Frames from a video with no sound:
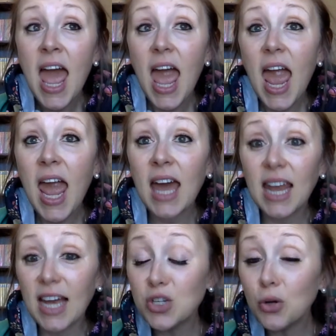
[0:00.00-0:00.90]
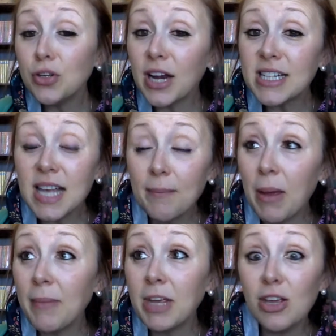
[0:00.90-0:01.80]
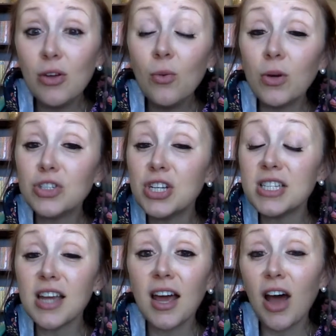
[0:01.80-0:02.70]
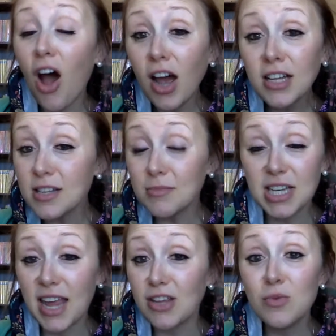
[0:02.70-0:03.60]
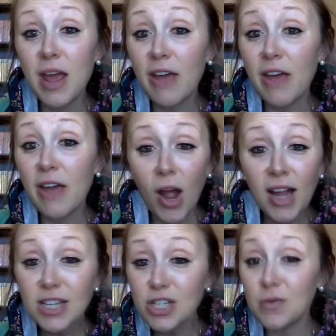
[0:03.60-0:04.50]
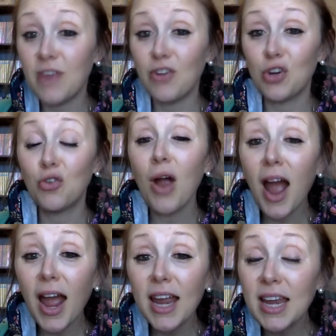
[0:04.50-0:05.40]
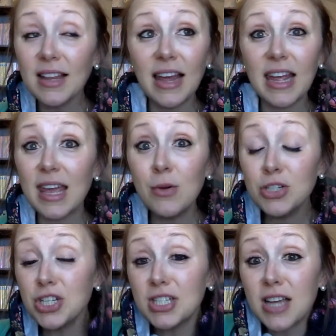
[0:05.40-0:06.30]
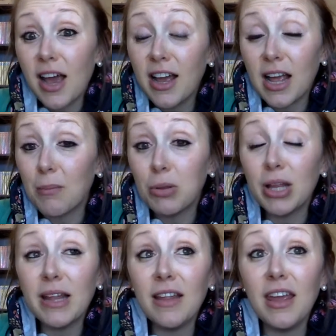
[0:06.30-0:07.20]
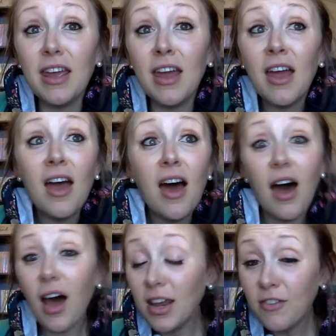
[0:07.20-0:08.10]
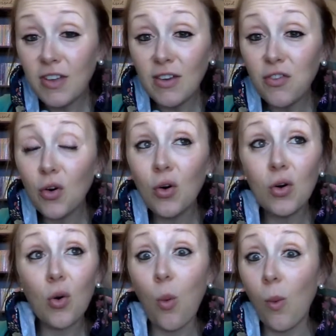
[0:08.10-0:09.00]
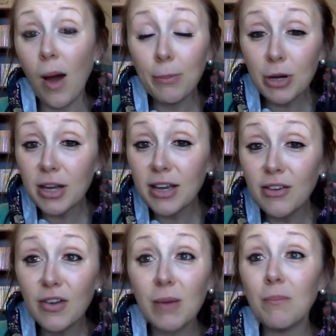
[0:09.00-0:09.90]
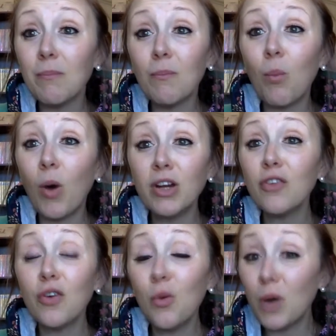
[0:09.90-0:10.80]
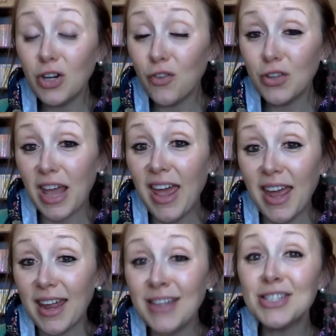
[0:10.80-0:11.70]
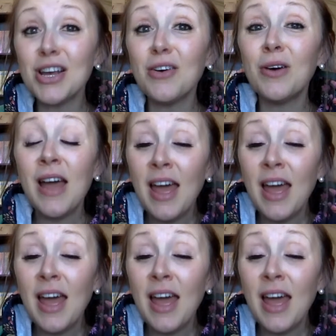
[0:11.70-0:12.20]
And I told her, I said, baby, you were just awesome today. You never whined, you never cried. Like, it was just a completely uneventful, cooperative, wonderful, wonderful day. And so